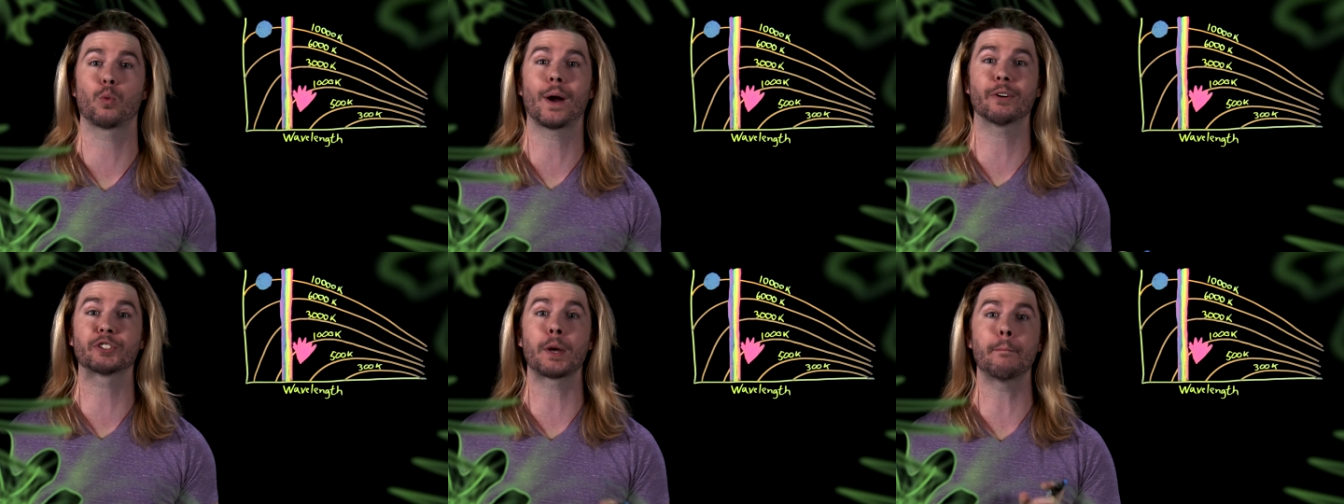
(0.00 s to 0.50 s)

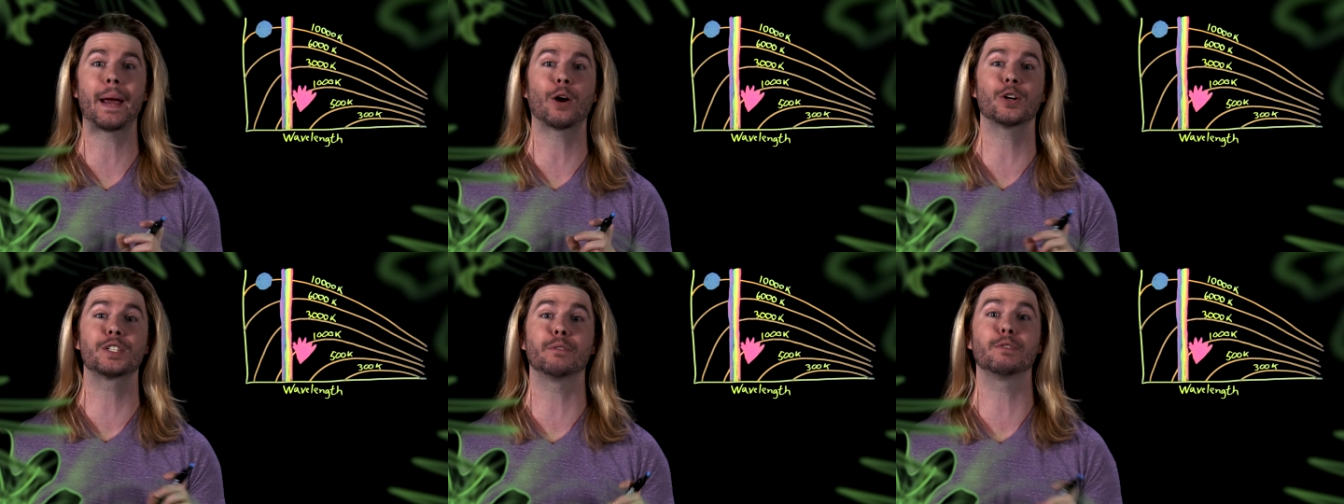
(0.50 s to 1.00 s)
whereas
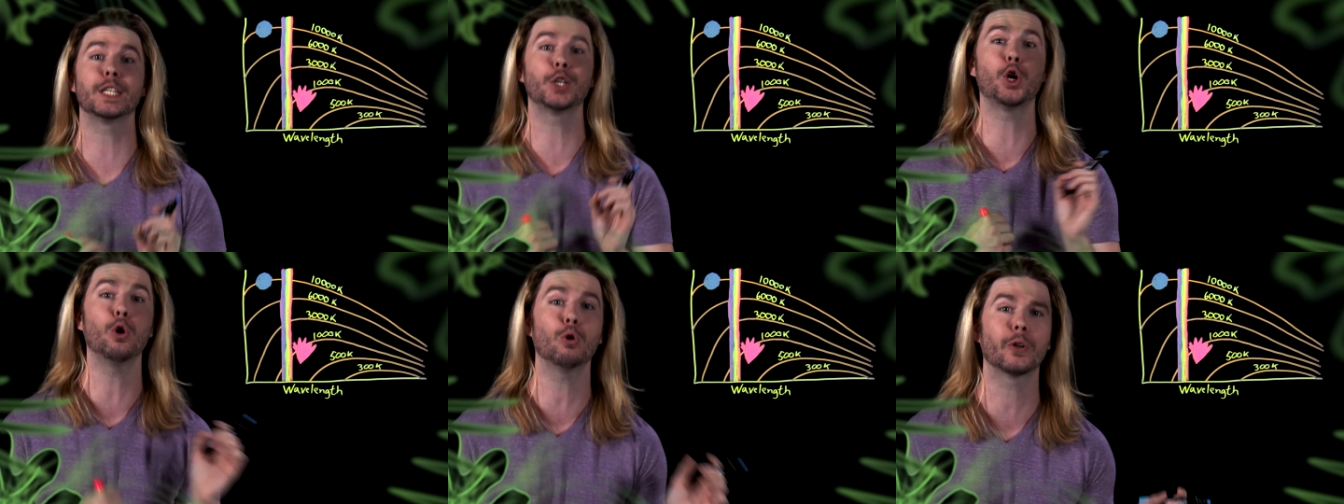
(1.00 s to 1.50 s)
comparatively
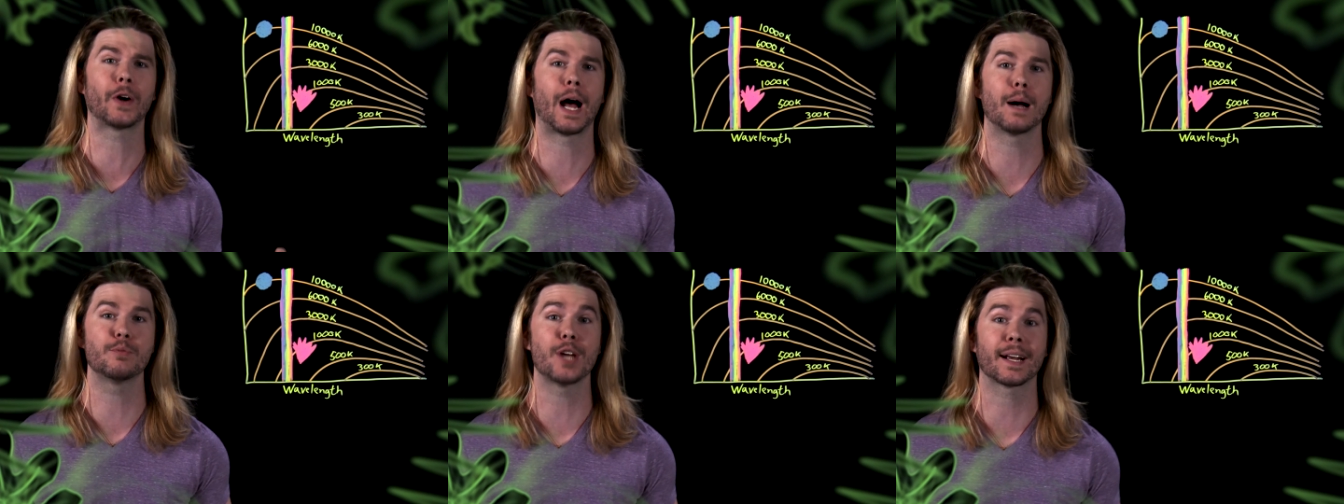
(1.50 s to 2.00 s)
cooler
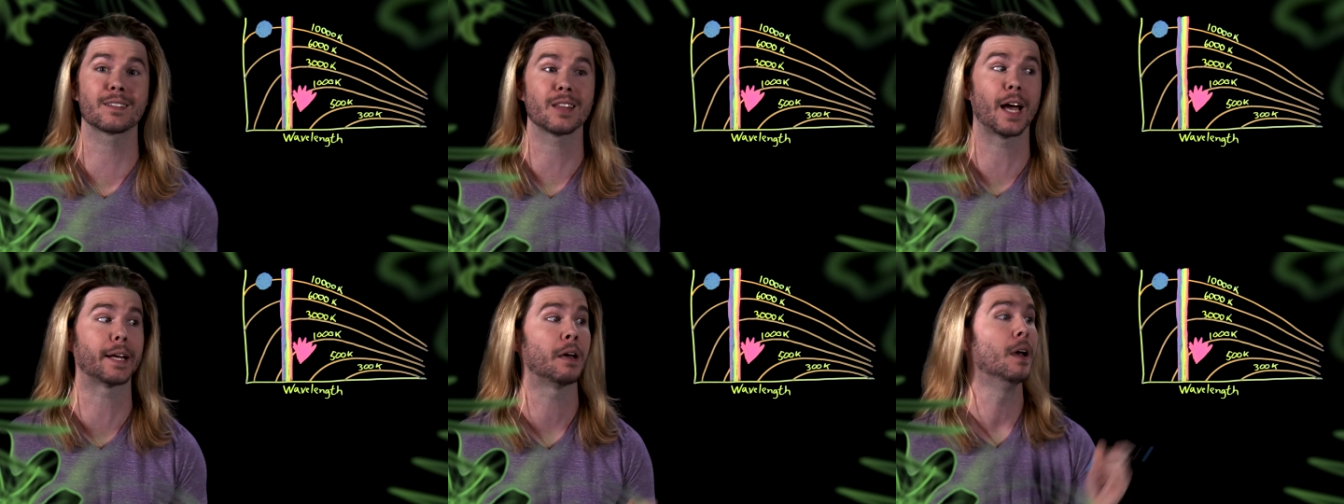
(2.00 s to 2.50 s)
objects
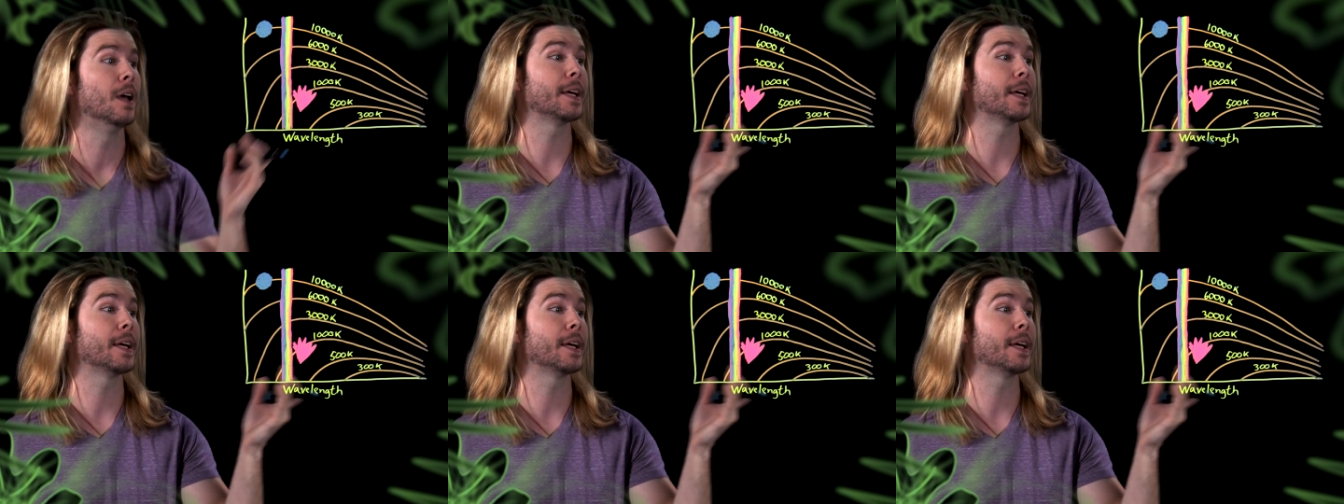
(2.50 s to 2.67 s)
like